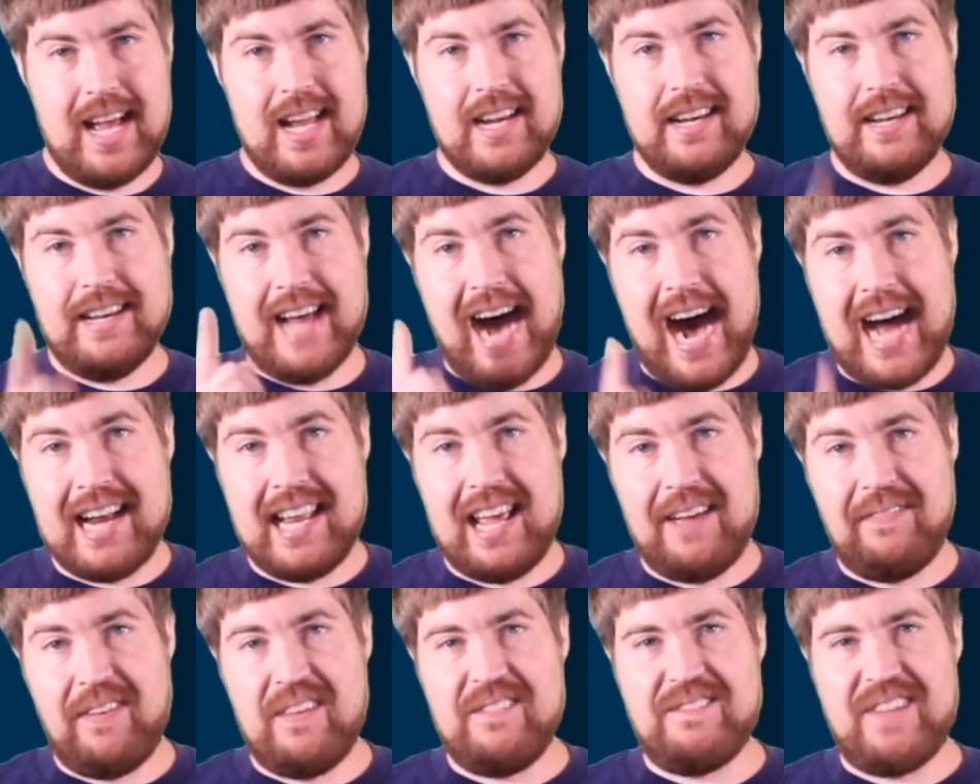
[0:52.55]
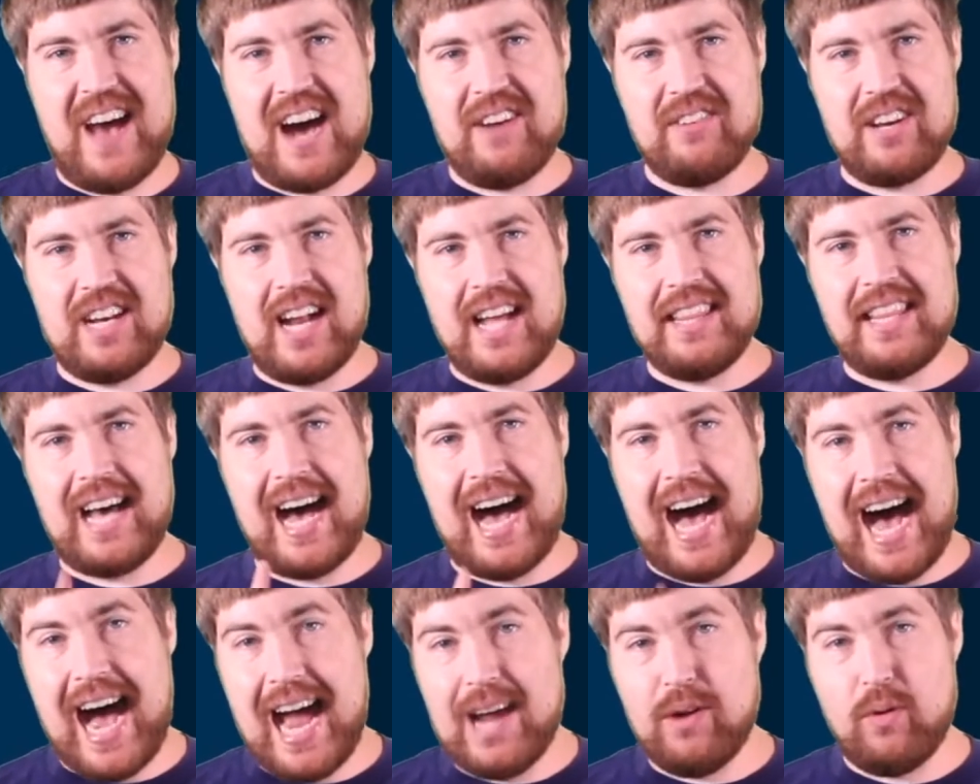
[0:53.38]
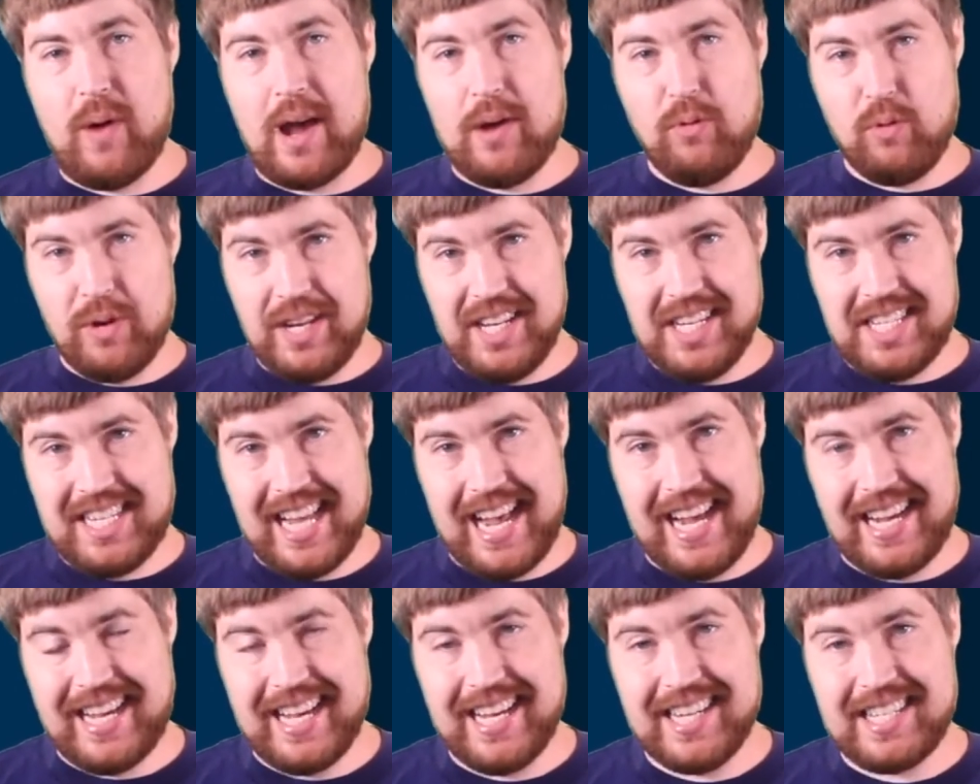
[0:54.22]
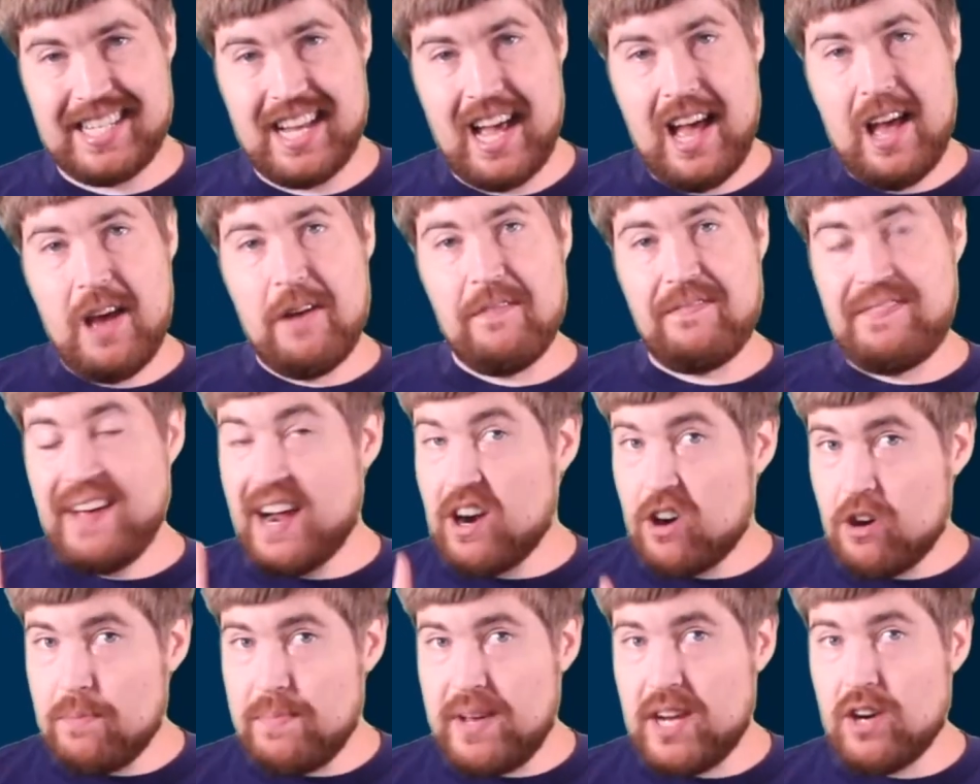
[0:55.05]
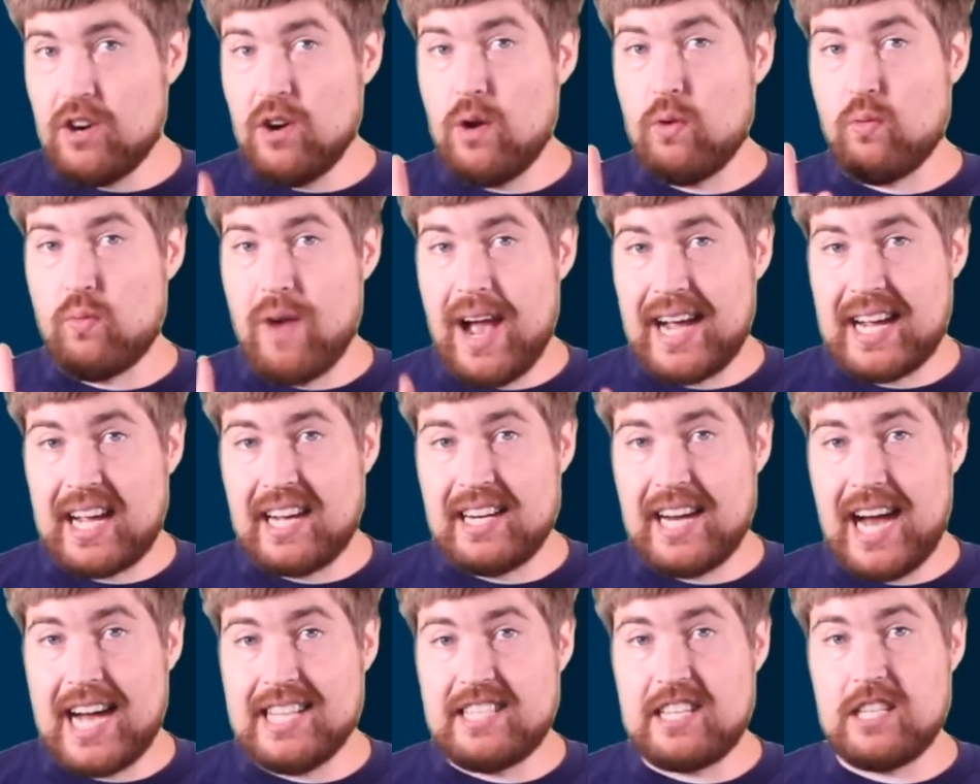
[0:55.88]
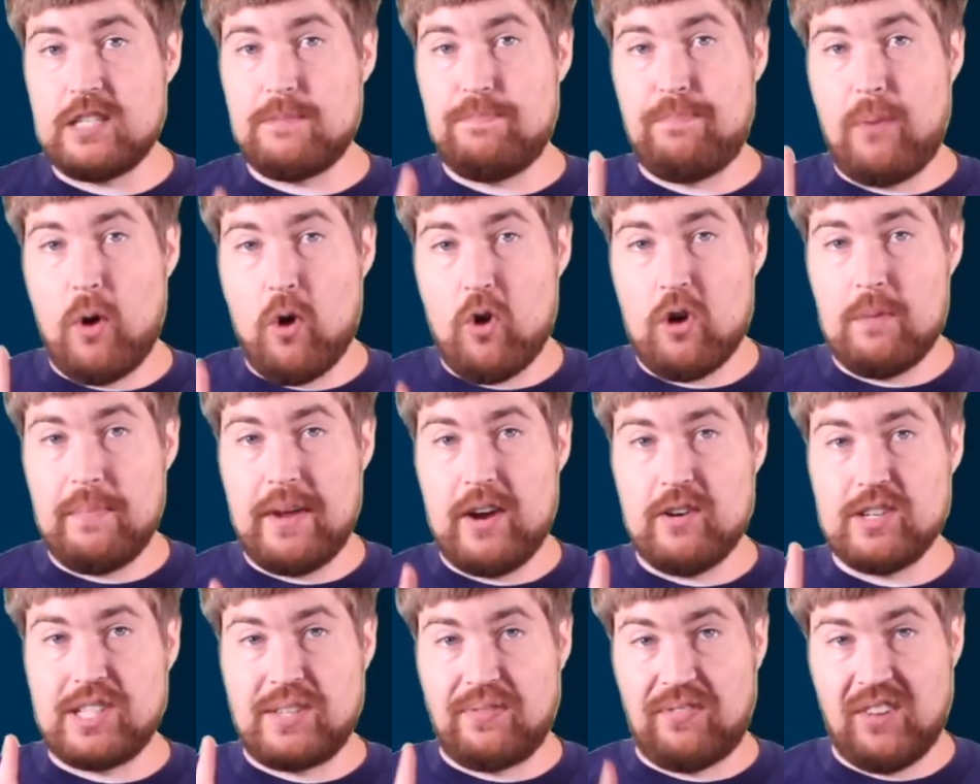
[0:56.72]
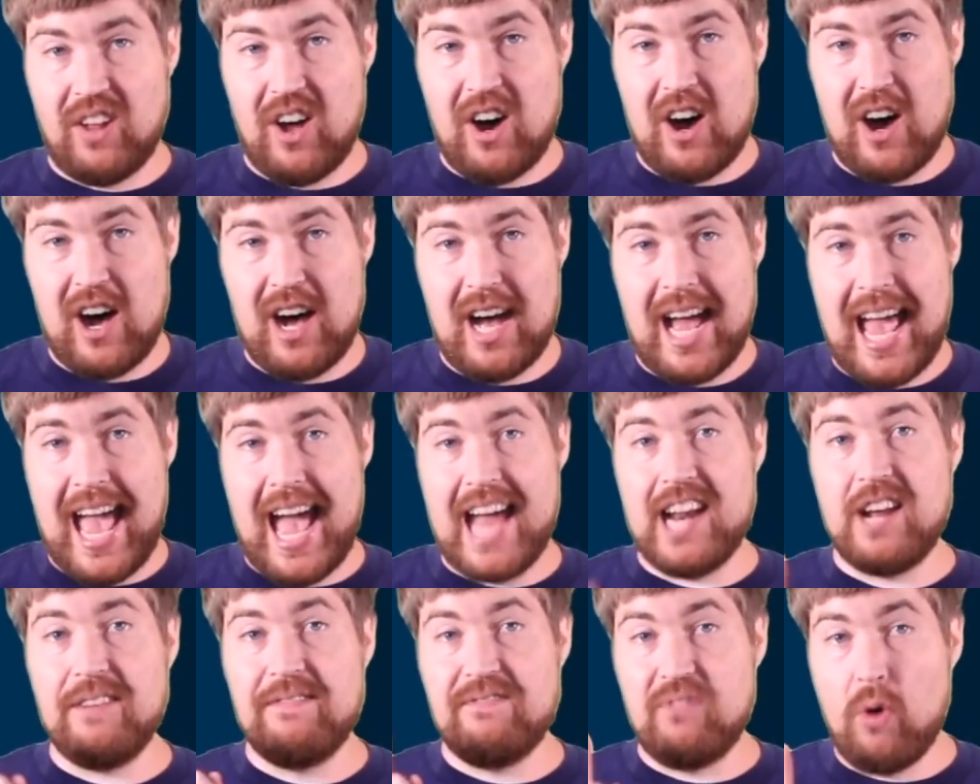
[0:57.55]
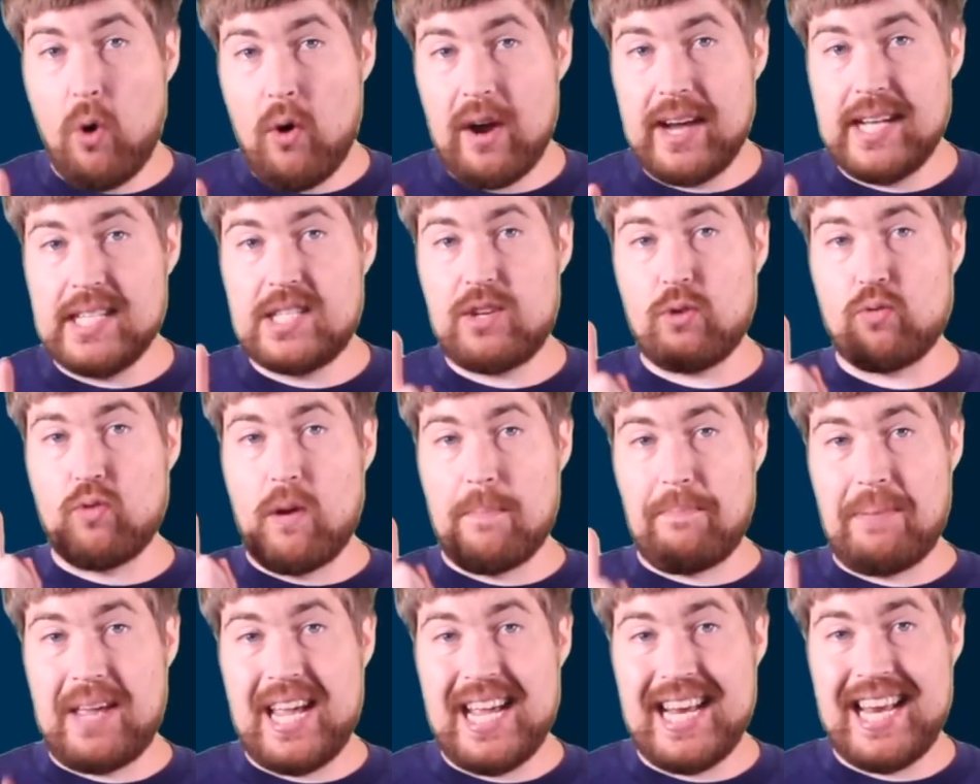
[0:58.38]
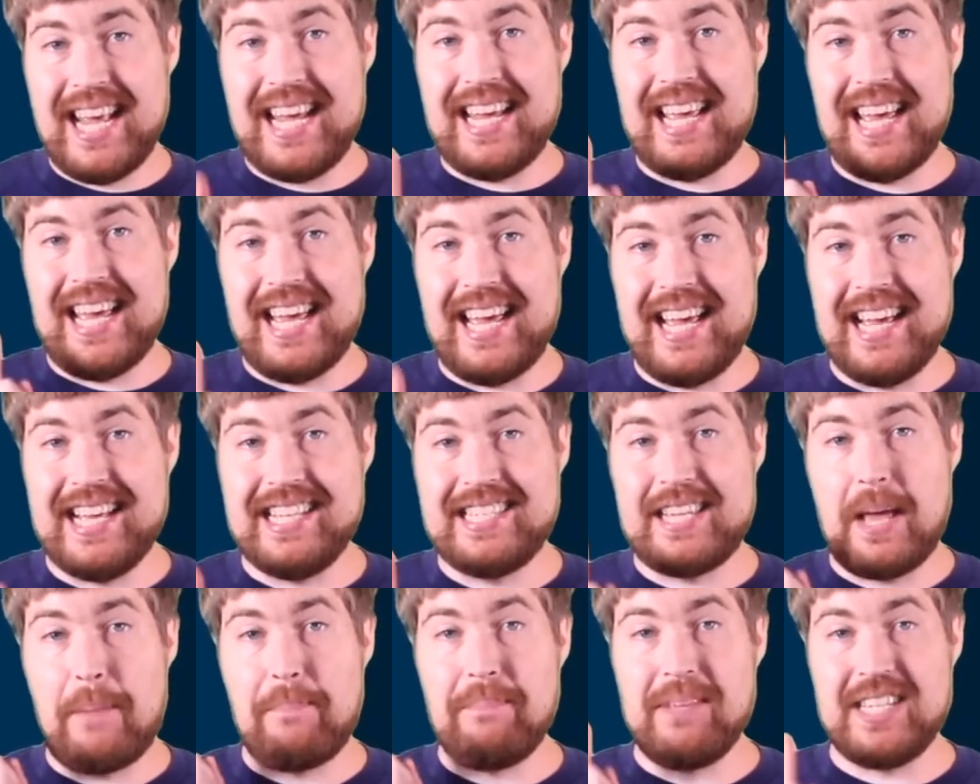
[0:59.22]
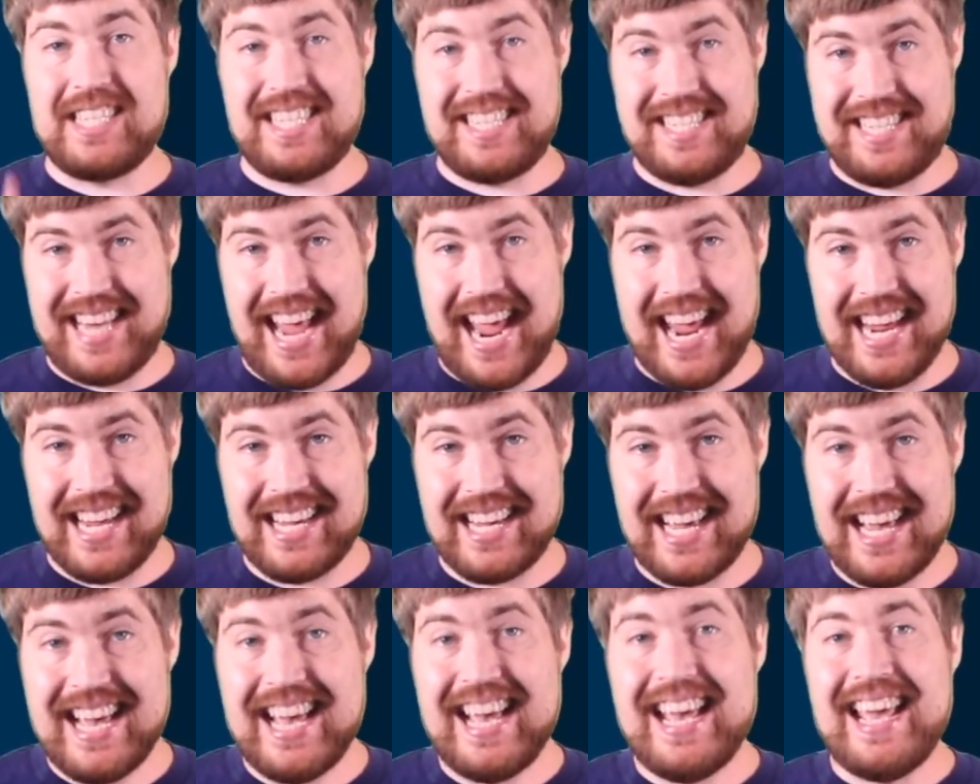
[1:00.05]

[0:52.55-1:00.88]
Not if he found it on the highway would he take it. Faramir recognizes Boromir's flaw and avoids repeating his mistake.